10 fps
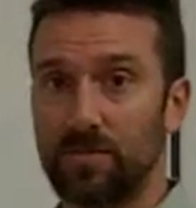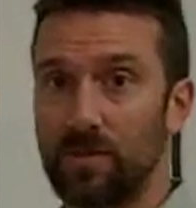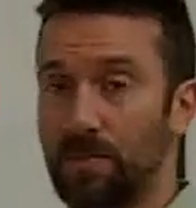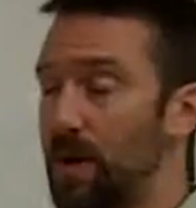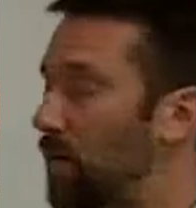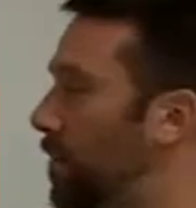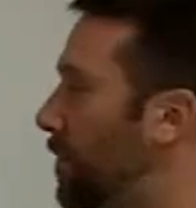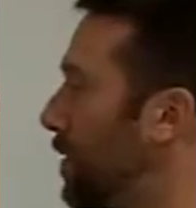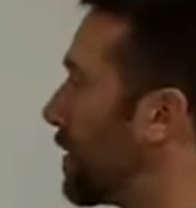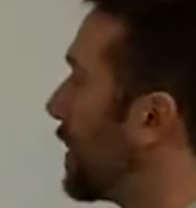You may
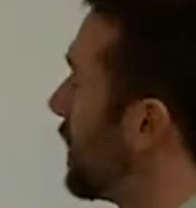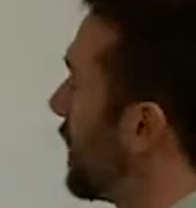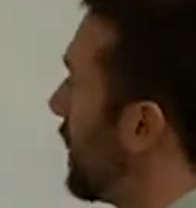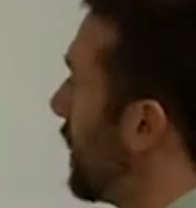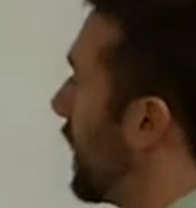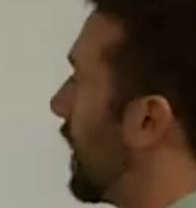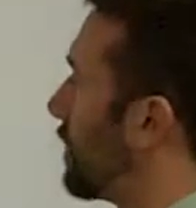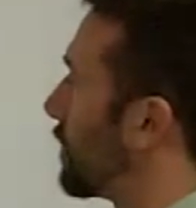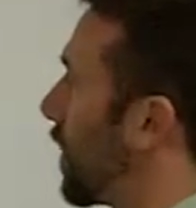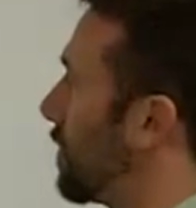remember
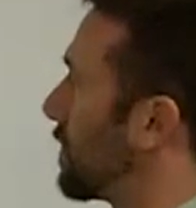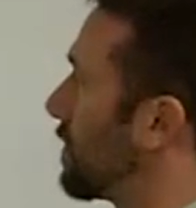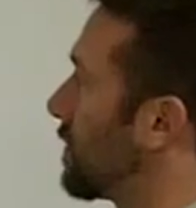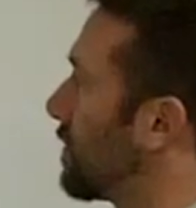from